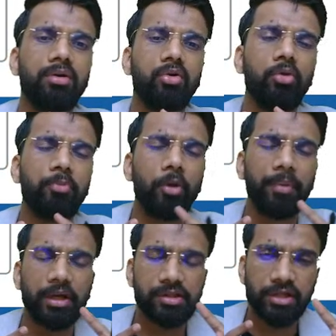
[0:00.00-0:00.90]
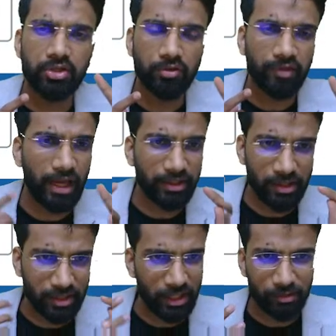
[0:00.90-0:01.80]
no proper exchange of
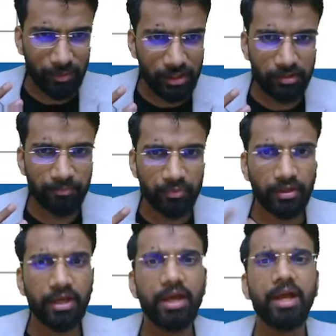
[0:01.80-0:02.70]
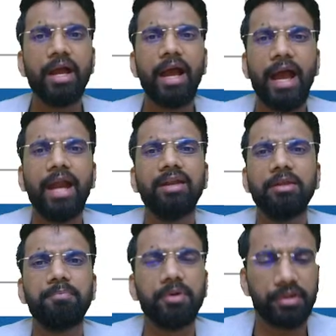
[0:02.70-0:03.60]
gases takes place. Okay,
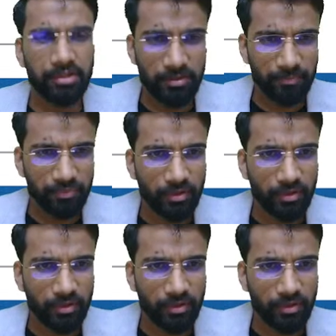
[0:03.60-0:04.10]
and the person